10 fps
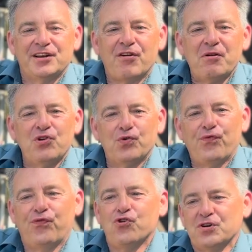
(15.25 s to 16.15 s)
Crownhill
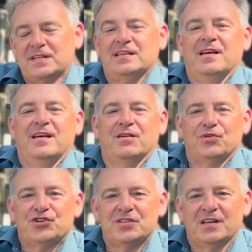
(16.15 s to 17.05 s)
Fort,
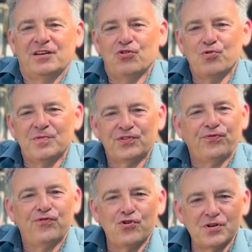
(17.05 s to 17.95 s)
which is an enormous
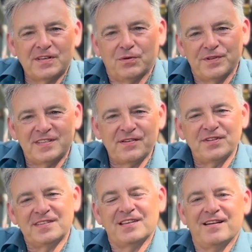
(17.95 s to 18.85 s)
fort with
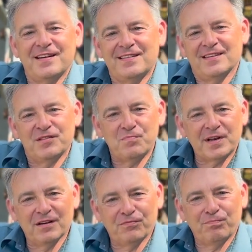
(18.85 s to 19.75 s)
7 sides in the
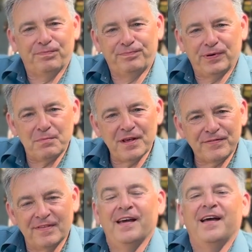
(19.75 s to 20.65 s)
middle of
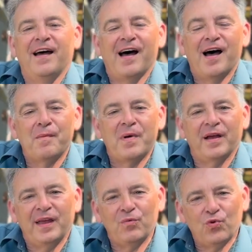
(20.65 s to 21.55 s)
Plymouth.
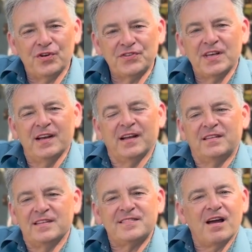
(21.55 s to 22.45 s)
It was
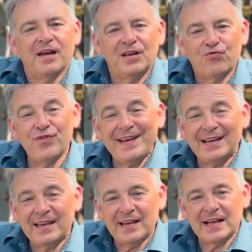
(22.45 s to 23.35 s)
designed
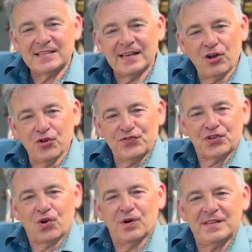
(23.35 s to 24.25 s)
really as a
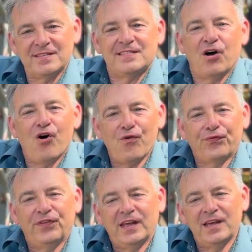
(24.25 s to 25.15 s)
consequence of
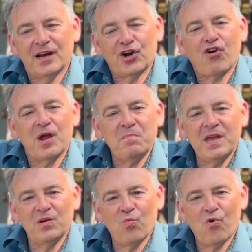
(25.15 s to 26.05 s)
the
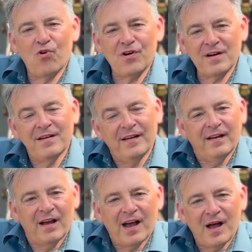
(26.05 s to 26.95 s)
Crimean War,
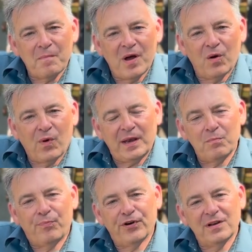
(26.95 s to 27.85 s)
when
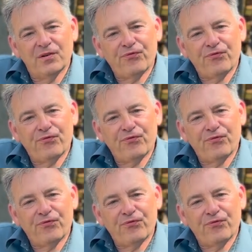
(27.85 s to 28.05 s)
Britain and